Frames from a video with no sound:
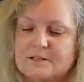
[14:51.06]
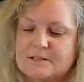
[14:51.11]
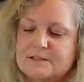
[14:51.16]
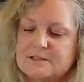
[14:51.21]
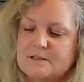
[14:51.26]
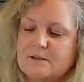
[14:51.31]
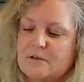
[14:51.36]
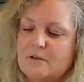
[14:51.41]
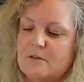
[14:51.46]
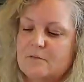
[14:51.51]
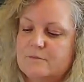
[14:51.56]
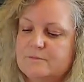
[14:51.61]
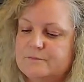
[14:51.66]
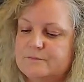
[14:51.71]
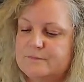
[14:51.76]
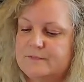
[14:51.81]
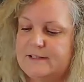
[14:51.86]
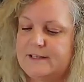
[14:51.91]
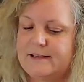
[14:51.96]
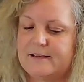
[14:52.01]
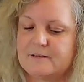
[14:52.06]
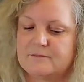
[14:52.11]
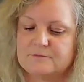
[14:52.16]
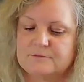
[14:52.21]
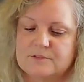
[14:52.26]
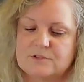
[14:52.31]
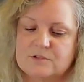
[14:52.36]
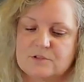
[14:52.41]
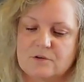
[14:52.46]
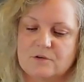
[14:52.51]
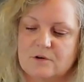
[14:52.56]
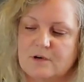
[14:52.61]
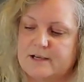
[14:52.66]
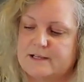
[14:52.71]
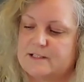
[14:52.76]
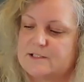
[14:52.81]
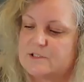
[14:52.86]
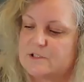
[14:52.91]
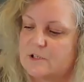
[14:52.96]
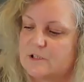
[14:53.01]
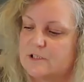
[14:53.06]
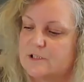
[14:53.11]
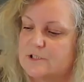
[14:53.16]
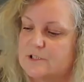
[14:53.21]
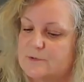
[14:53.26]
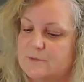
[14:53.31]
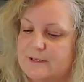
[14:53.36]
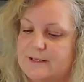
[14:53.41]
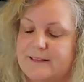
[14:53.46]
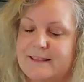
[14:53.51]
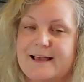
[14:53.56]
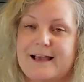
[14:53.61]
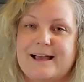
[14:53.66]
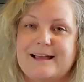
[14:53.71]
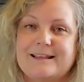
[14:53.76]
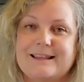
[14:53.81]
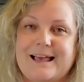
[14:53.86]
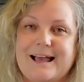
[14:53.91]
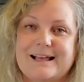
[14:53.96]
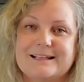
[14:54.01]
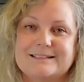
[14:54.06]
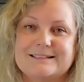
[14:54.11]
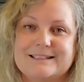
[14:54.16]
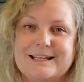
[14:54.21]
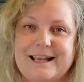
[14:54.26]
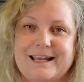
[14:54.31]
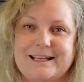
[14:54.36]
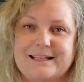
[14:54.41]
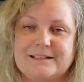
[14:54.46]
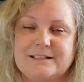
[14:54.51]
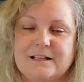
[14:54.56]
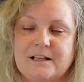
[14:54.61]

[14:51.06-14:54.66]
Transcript: So, yeah. So I started doing that last night.